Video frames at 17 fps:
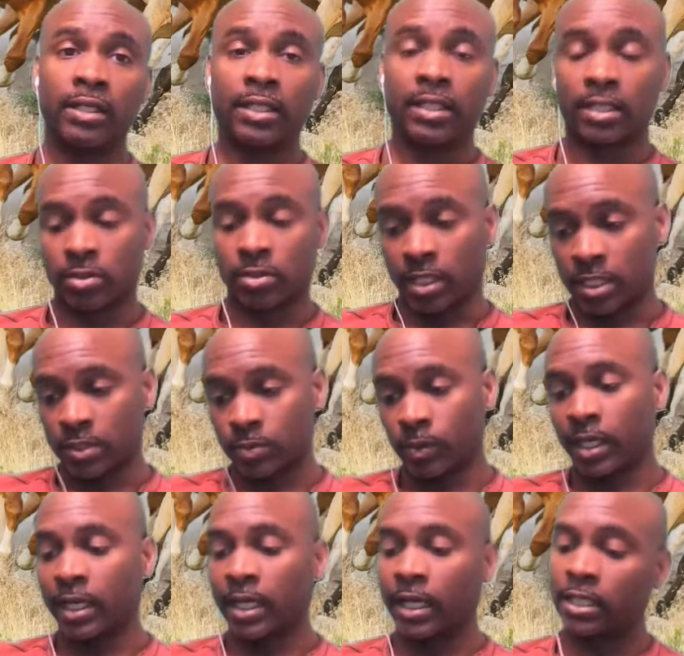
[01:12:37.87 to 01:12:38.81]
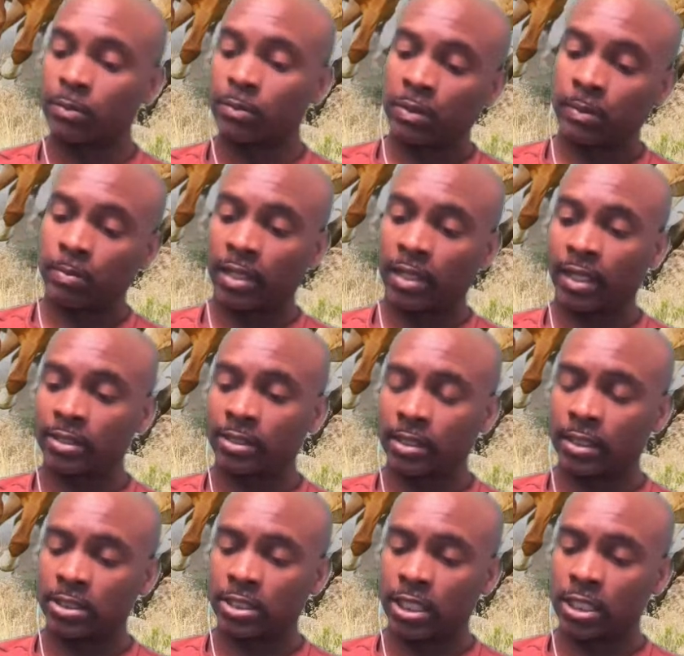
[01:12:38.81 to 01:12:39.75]
And so that's why they got the people out
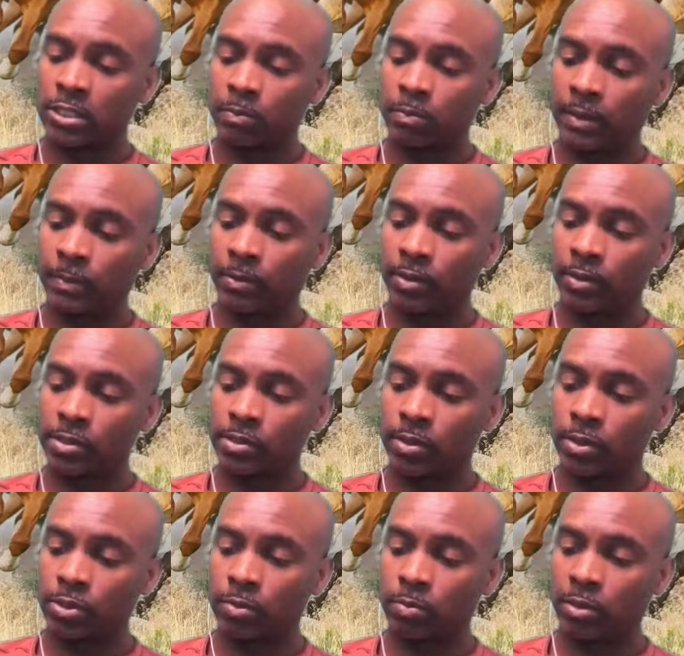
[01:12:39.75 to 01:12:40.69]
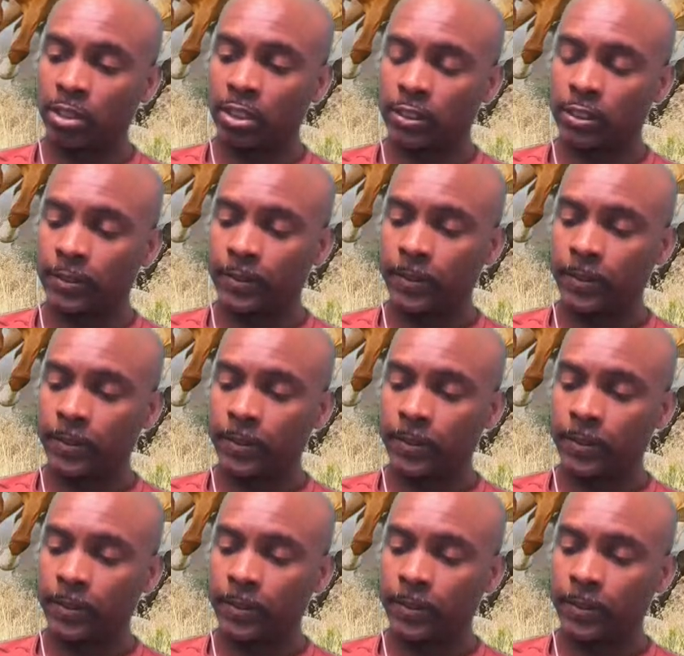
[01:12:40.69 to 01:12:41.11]
there chasing people on social media.